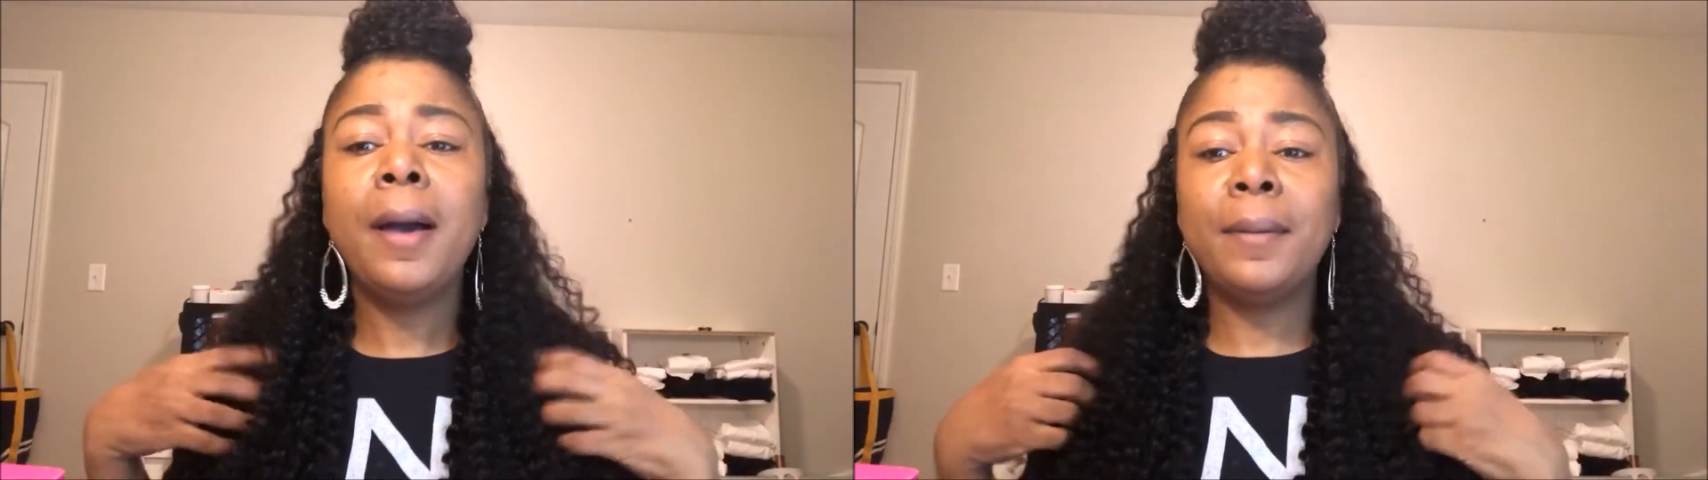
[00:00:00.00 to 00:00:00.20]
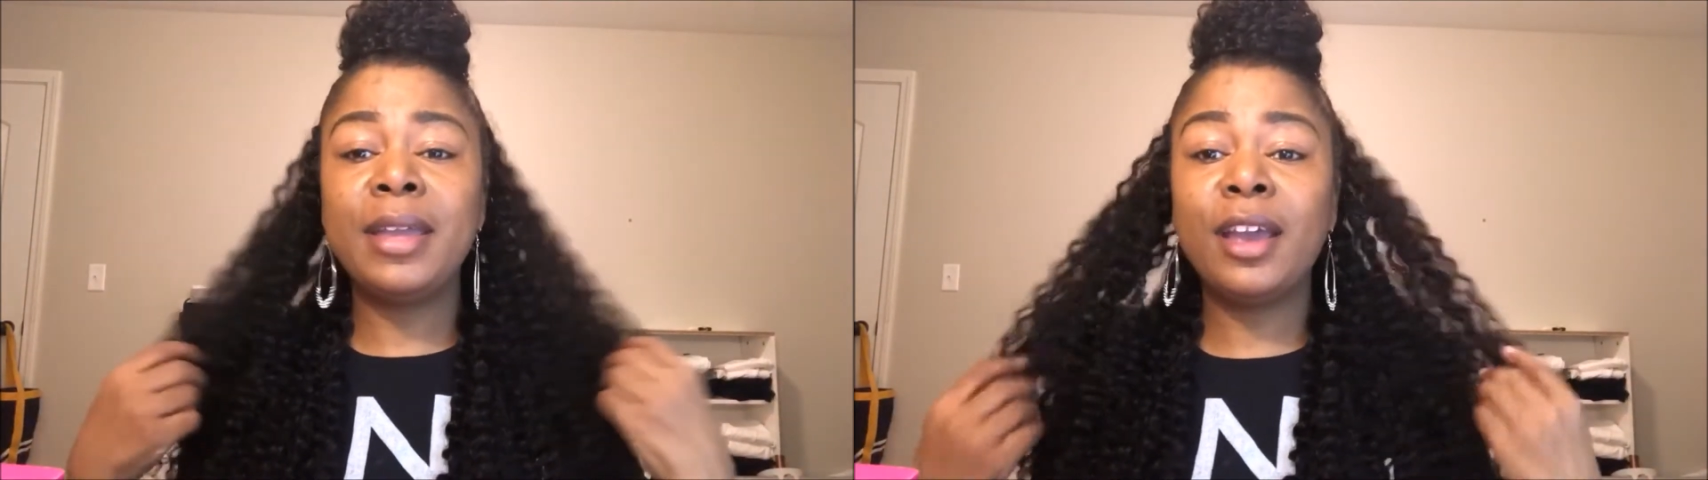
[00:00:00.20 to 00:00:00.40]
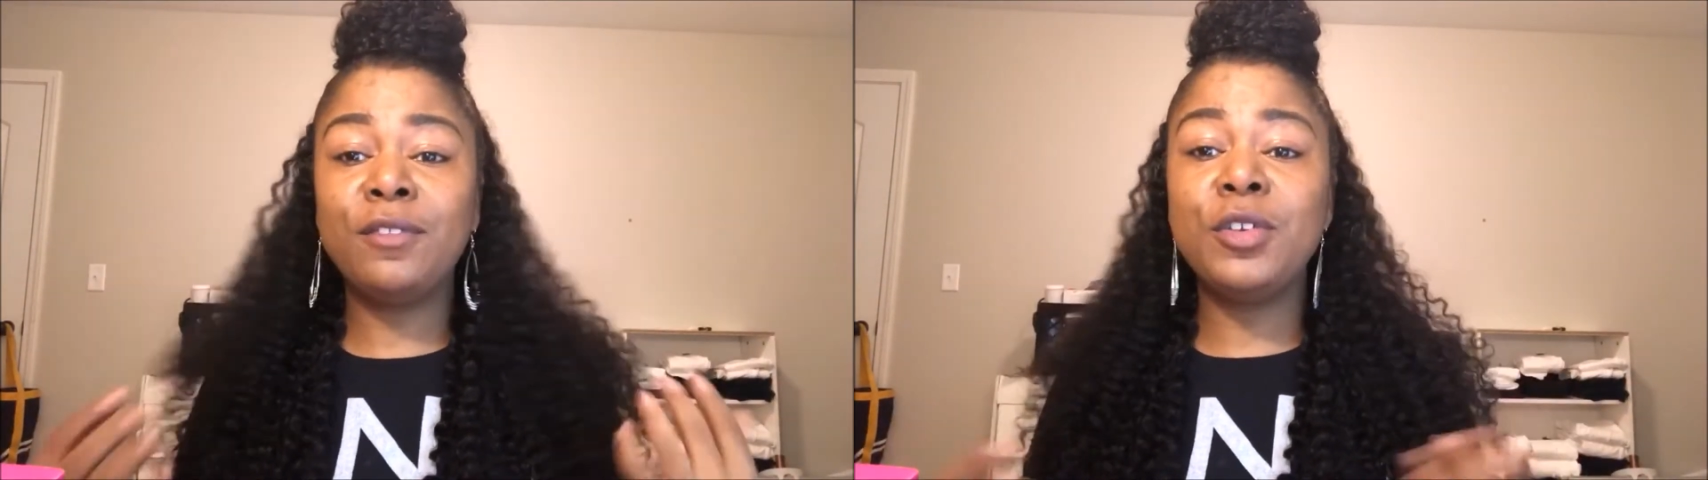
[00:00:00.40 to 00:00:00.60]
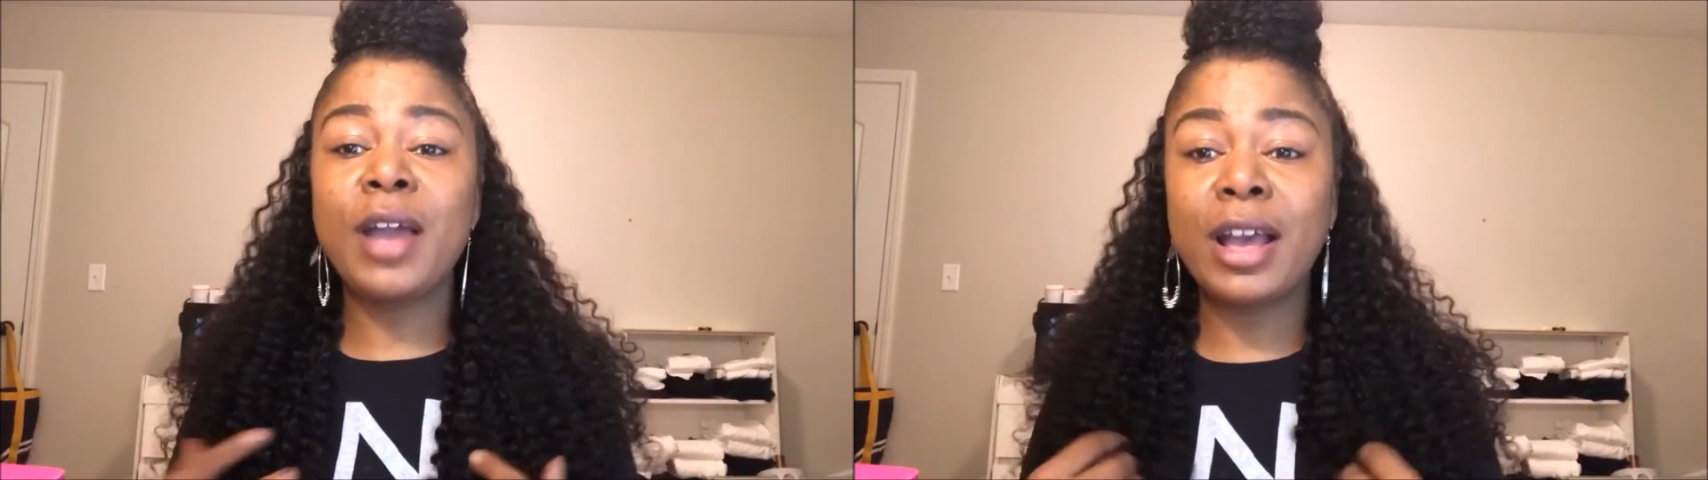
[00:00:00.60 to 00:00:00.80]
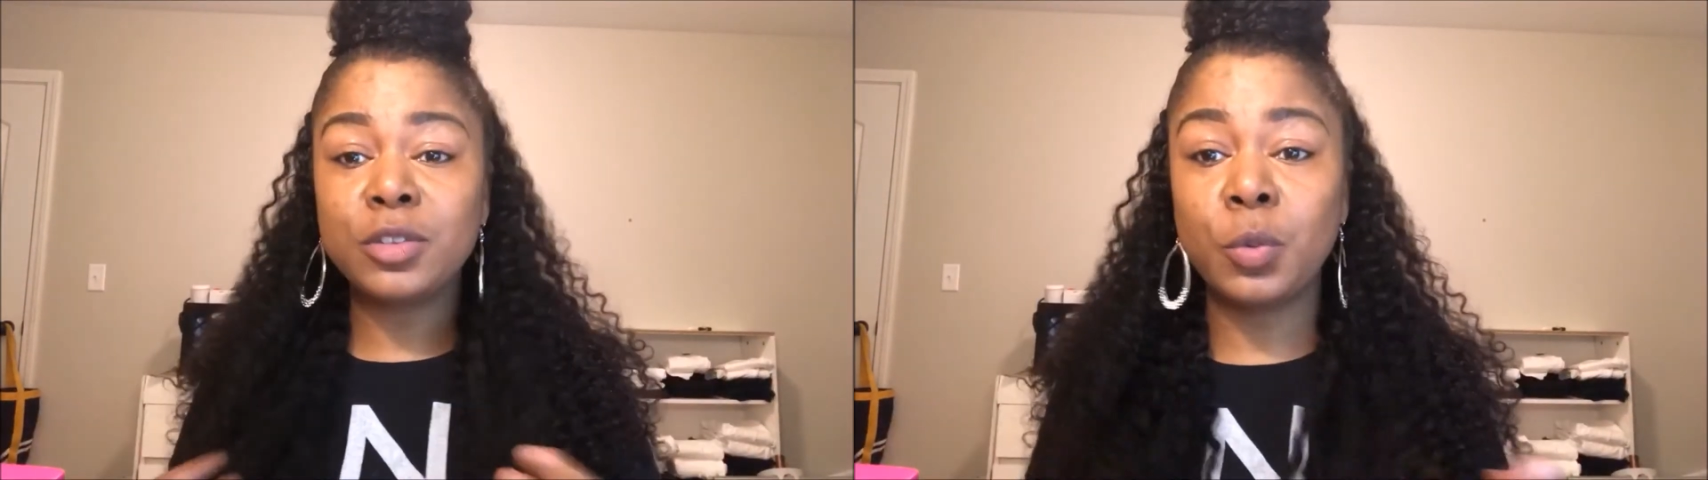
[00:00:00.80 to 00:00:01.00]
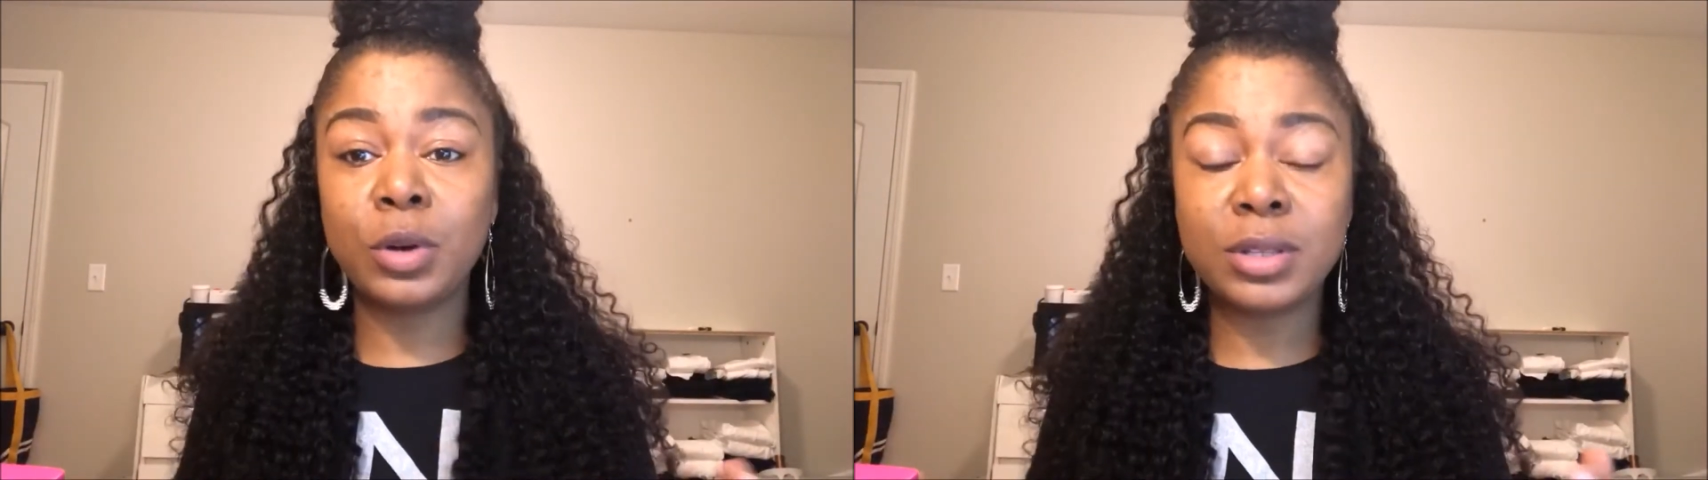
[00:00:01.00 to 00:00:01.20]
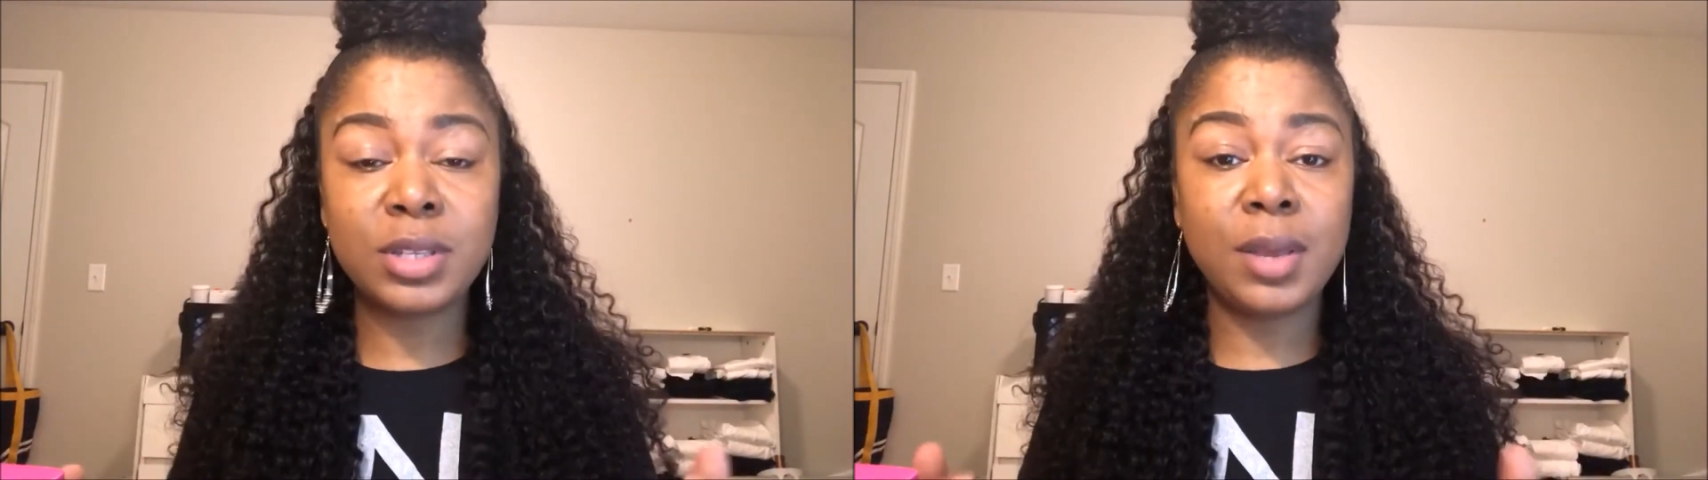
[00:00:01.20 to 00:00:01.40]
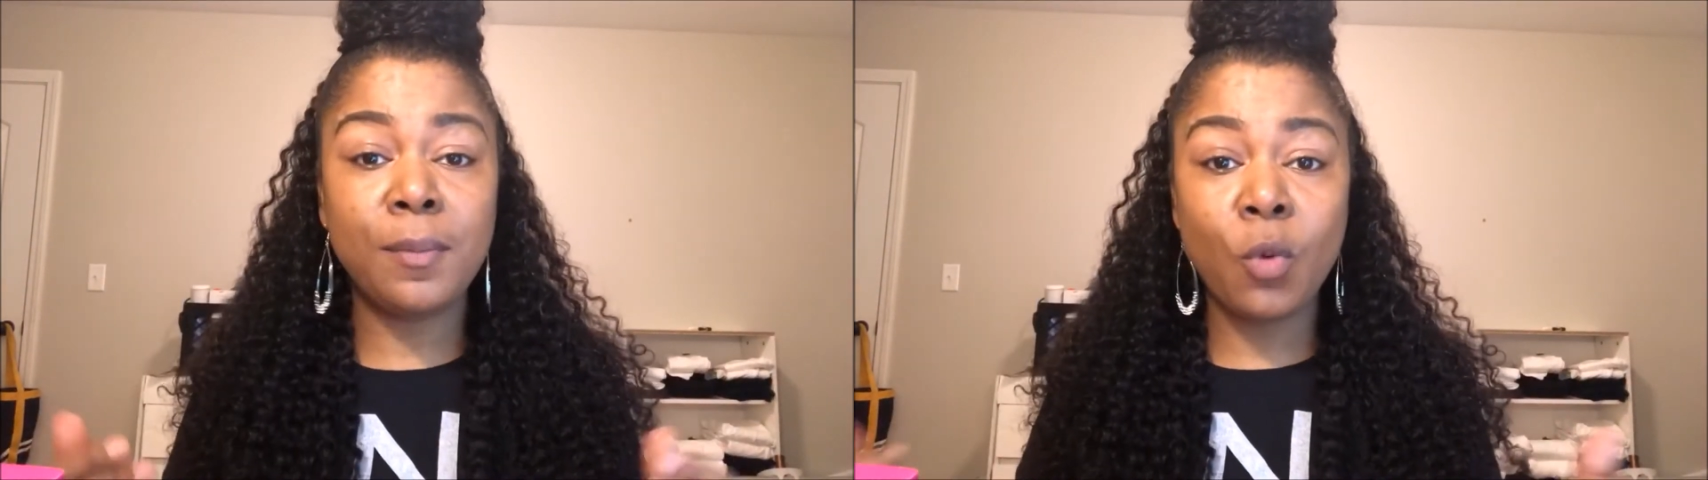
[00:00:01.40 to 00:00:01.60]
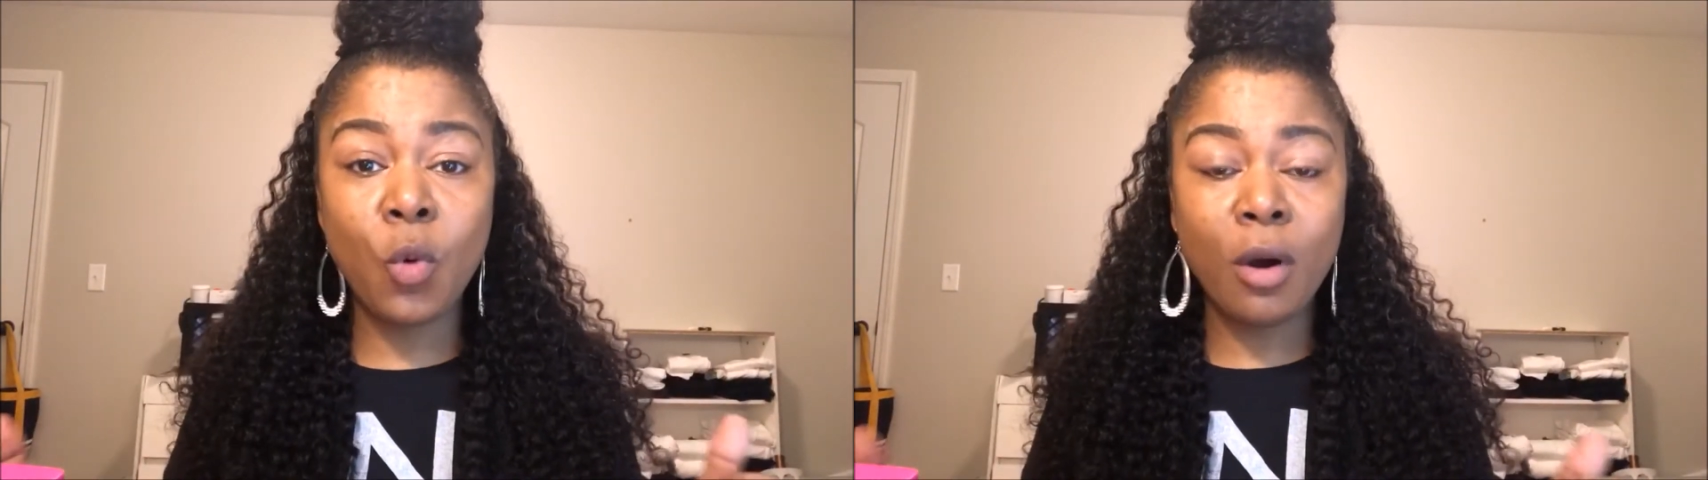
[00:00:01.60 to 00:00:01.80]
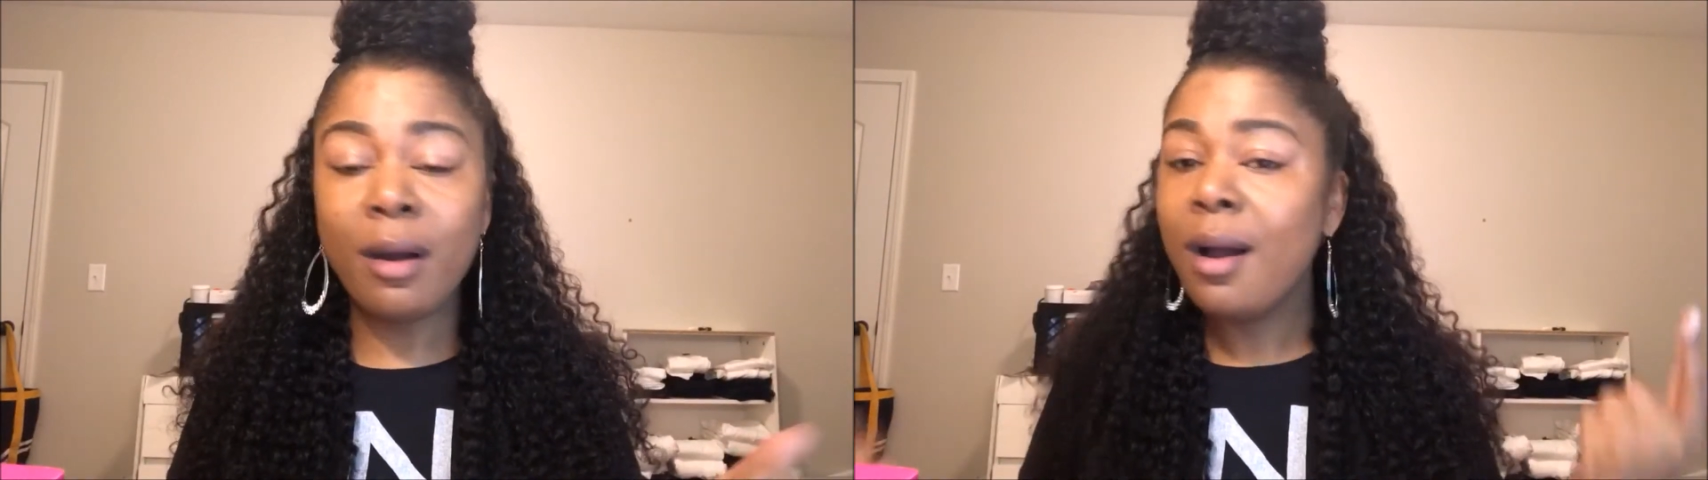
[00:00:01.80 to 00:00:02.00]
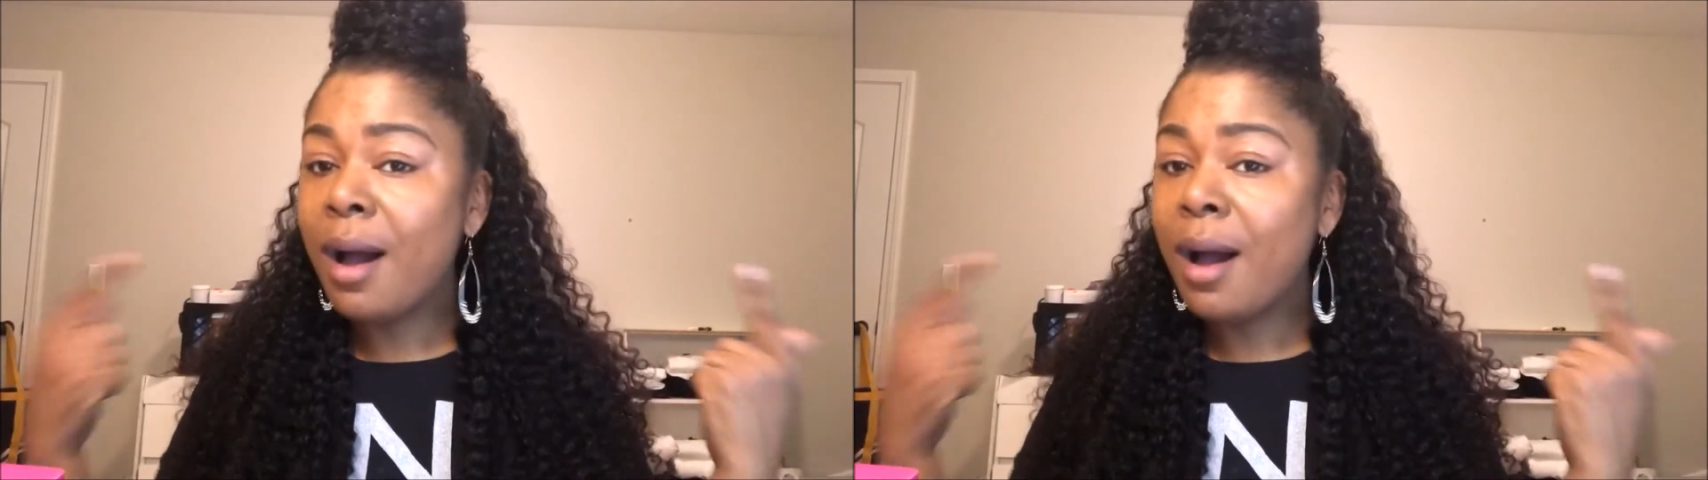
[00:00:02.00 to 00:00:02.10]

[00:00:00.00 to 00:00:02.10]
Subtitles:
But yeah, if you guys want to see more